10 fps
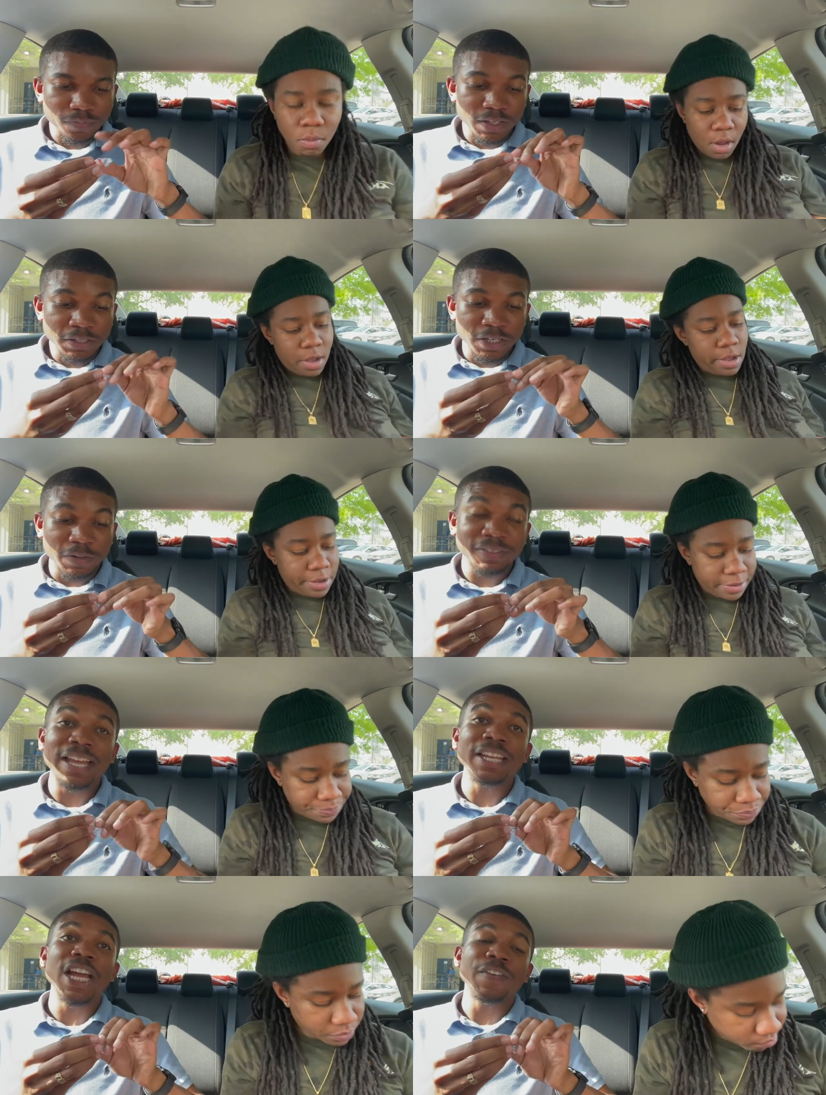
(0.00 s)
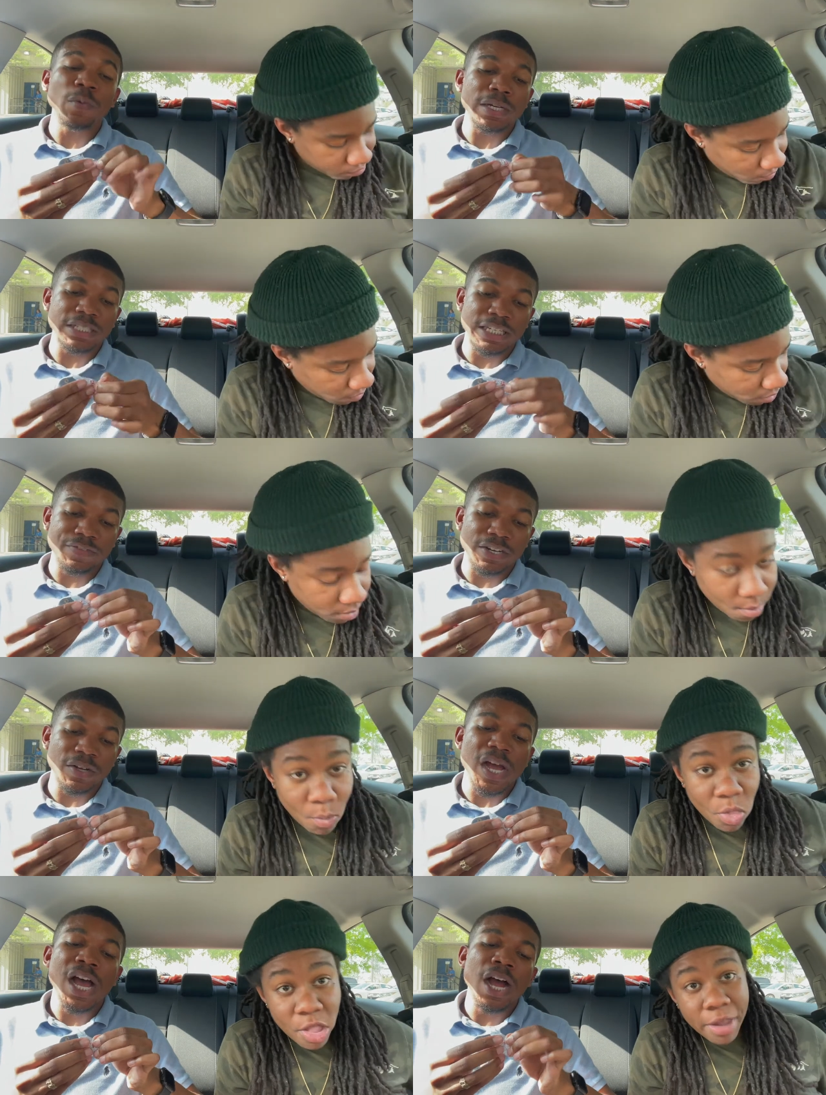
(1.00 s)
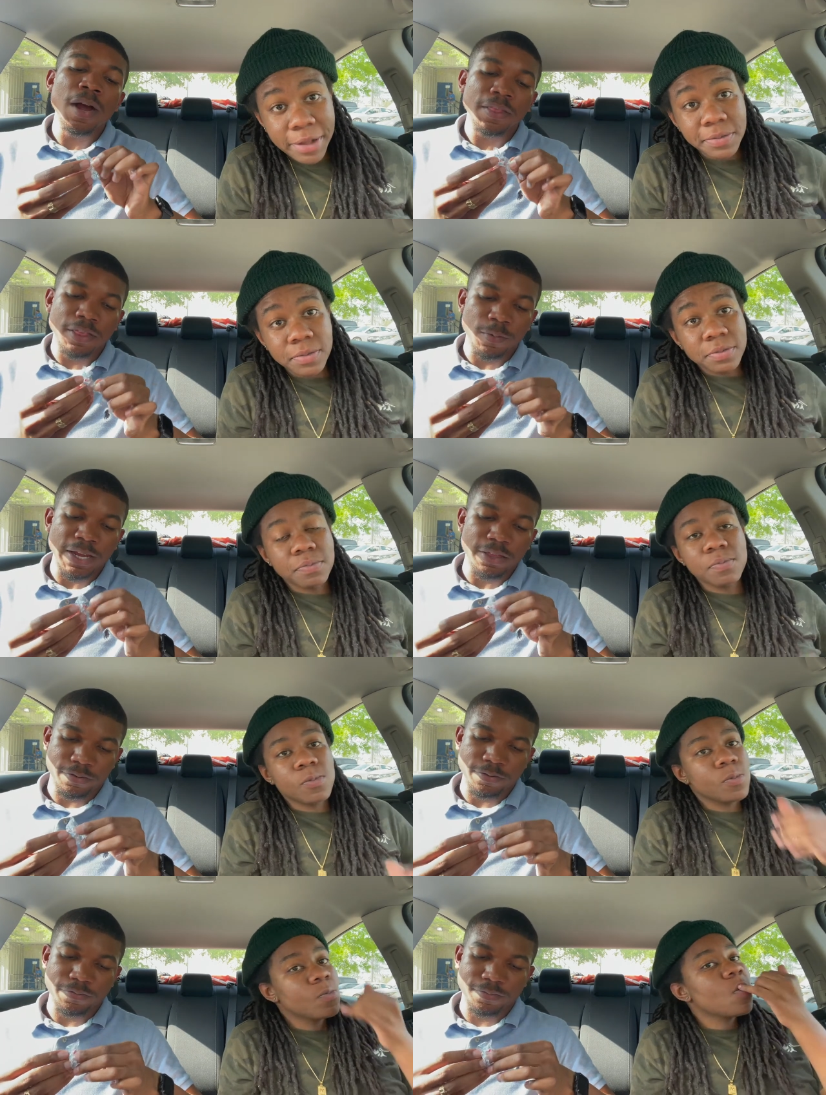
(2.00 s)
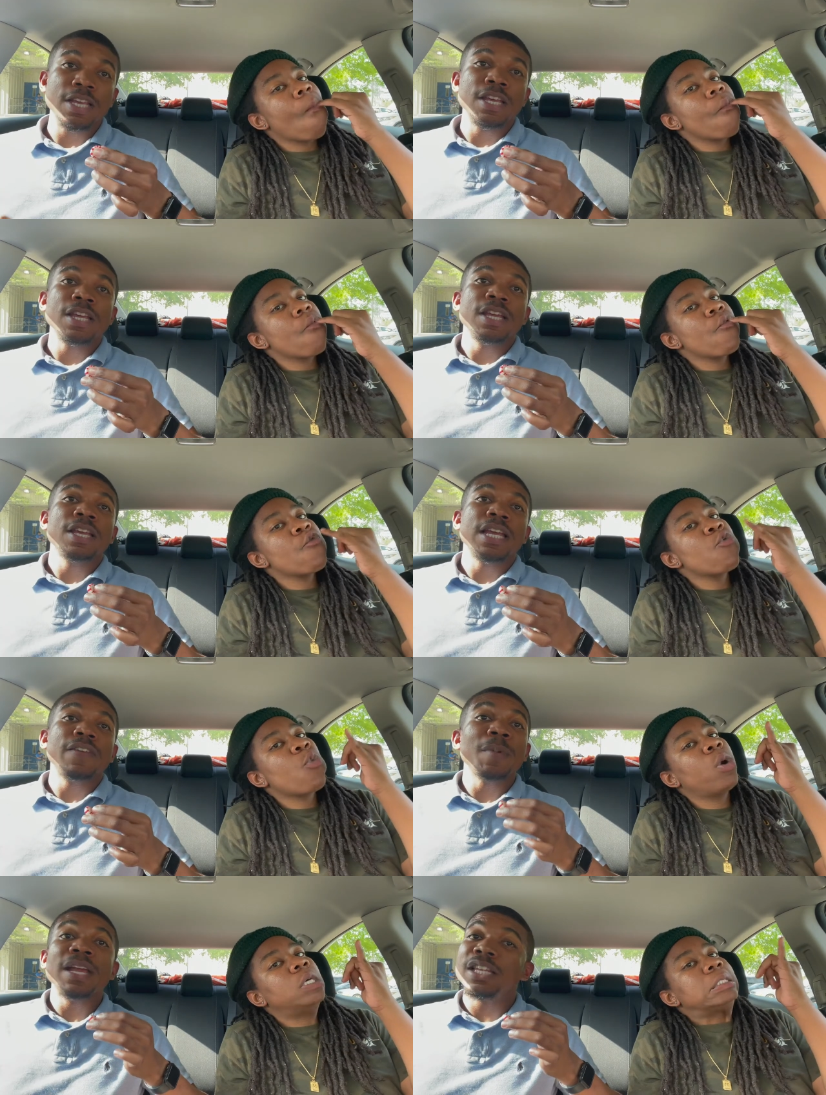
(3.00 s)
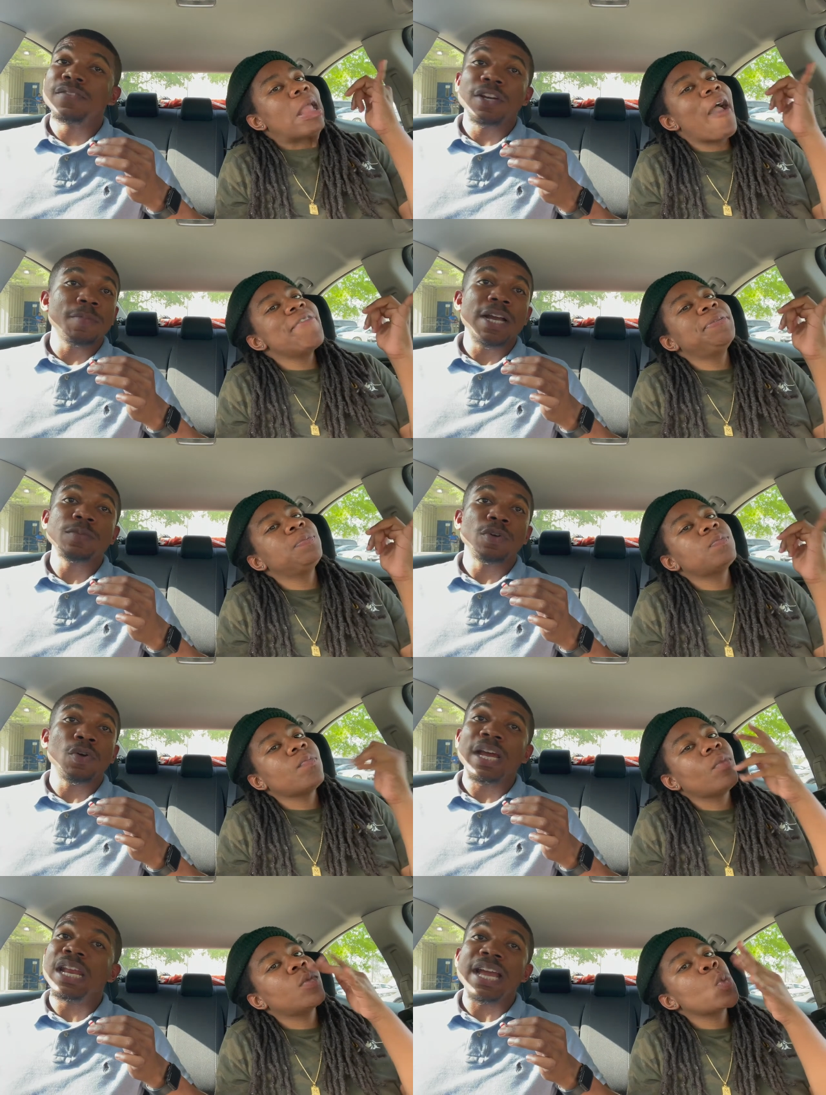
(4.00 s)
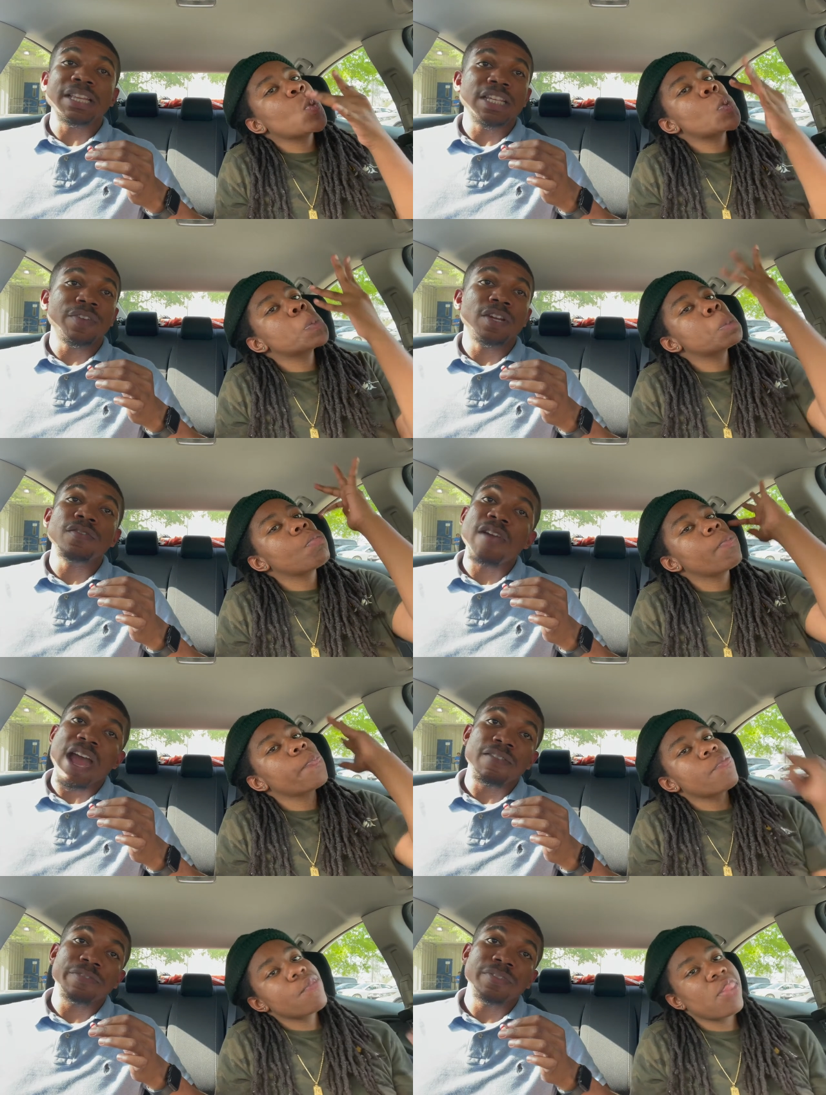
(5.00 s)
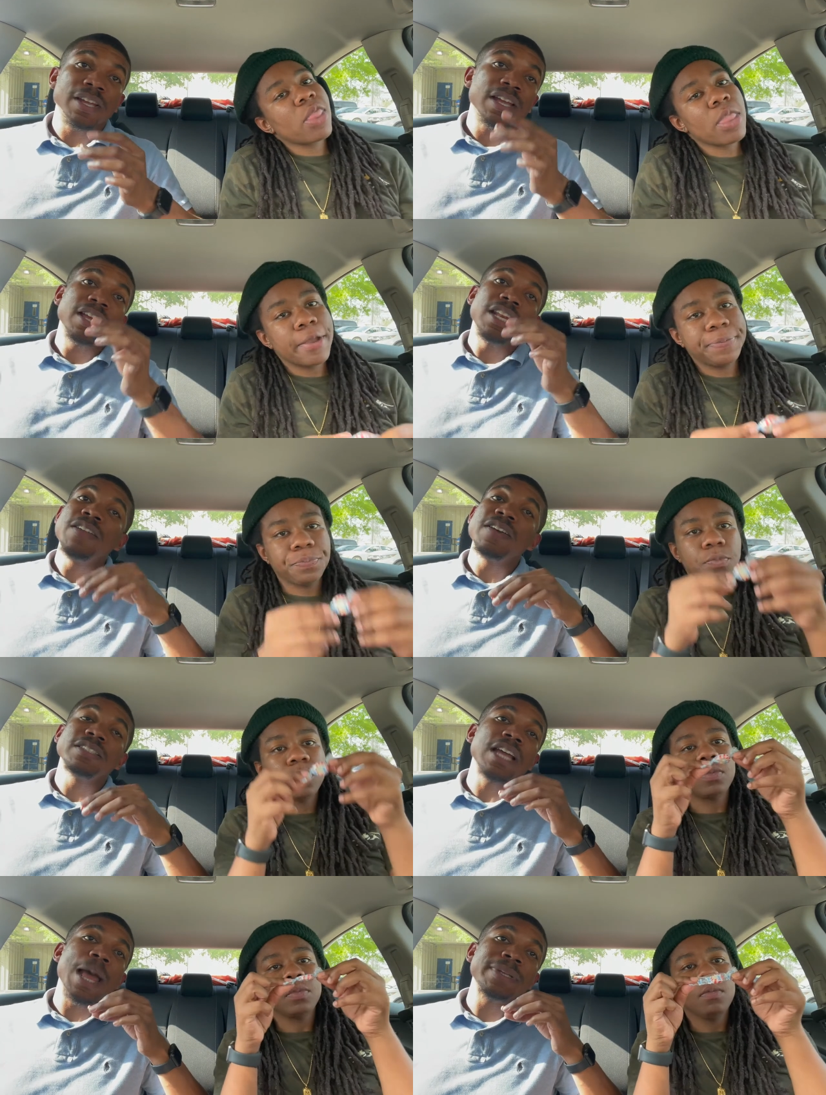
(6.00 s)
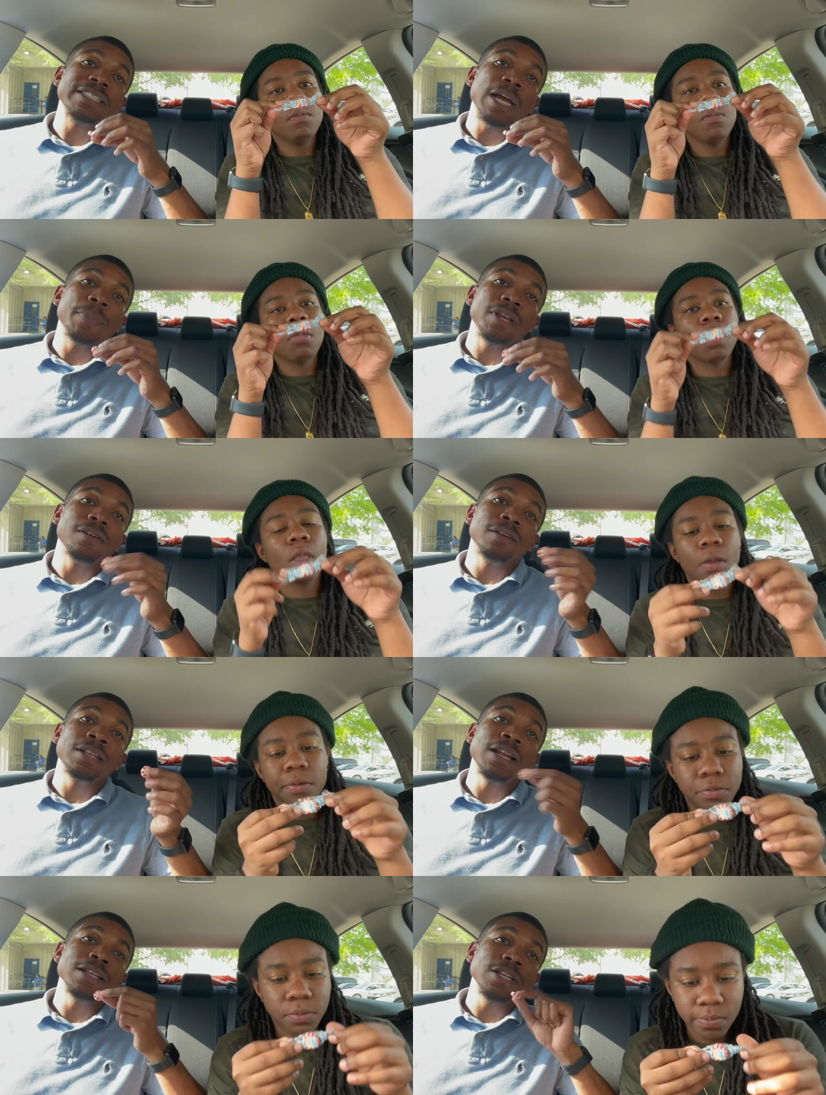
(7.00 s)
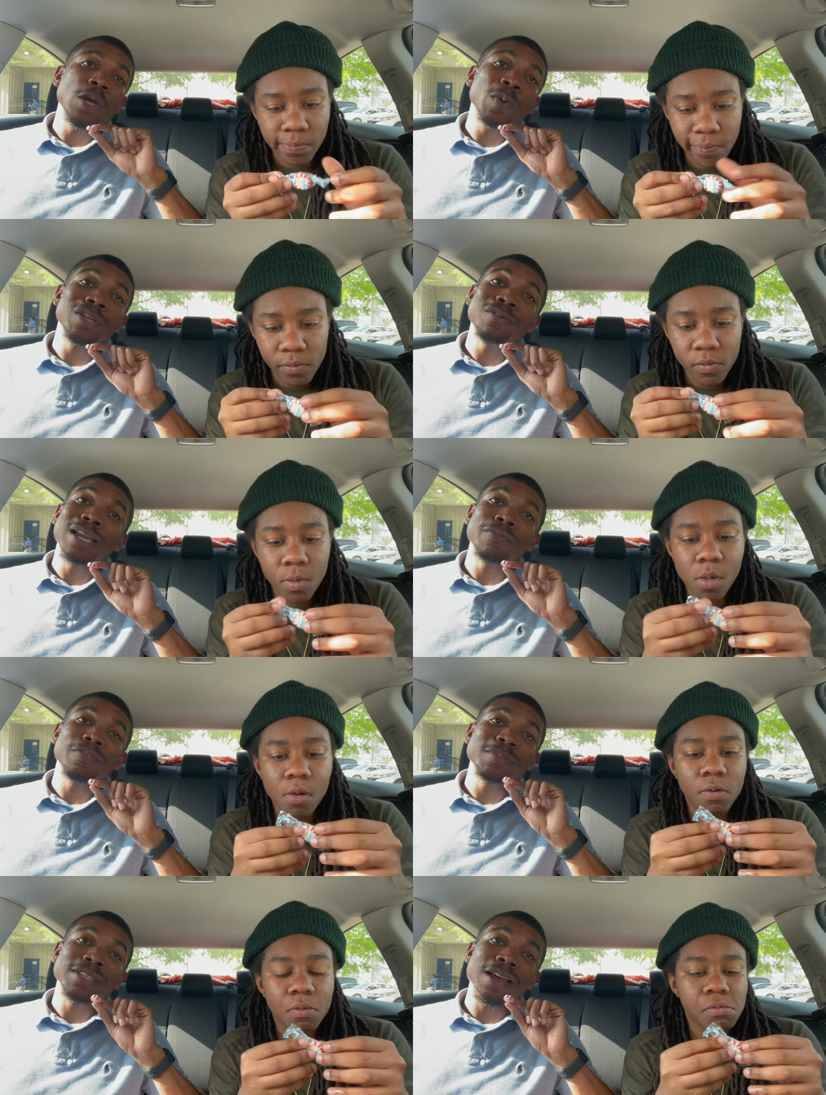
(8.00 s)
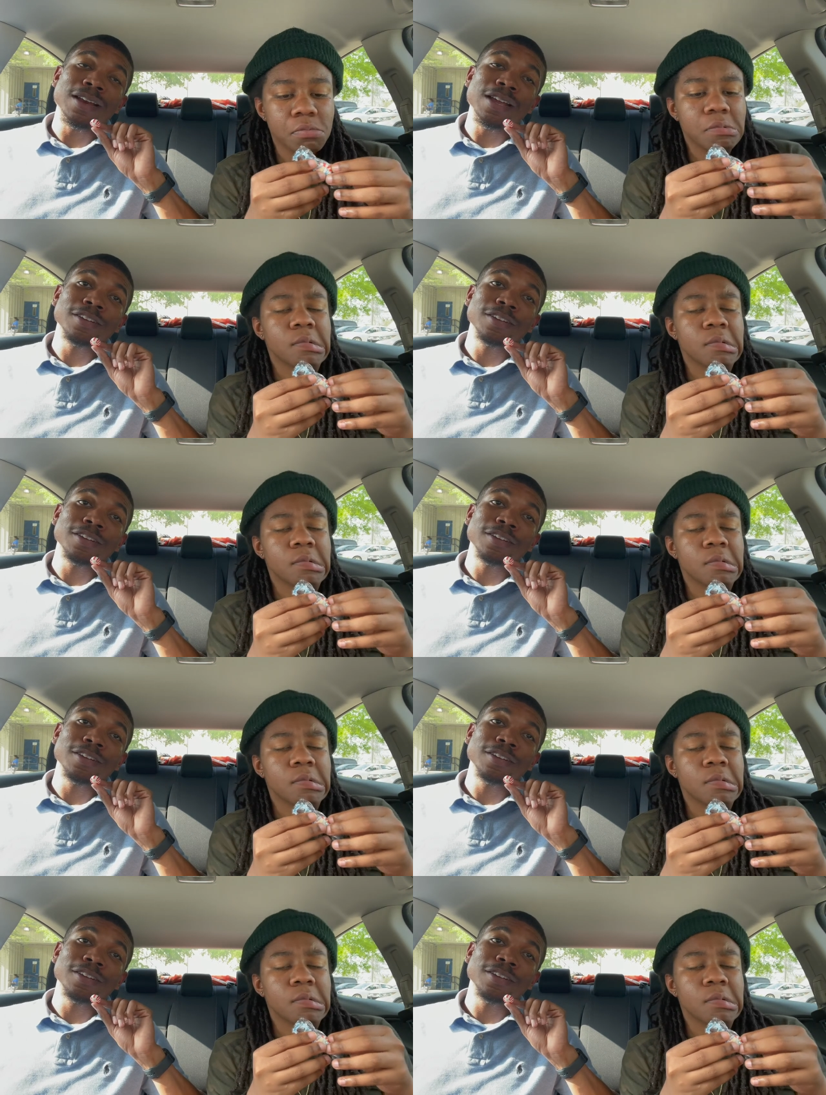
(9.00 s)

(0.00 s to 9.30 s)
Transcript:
Speaker 1: So thank y'all for watching this video all the way through. If you made it this far, you might as well go ahead and like this video if you haven't. Leave us a comment down below. Let us know what you get from Sonic.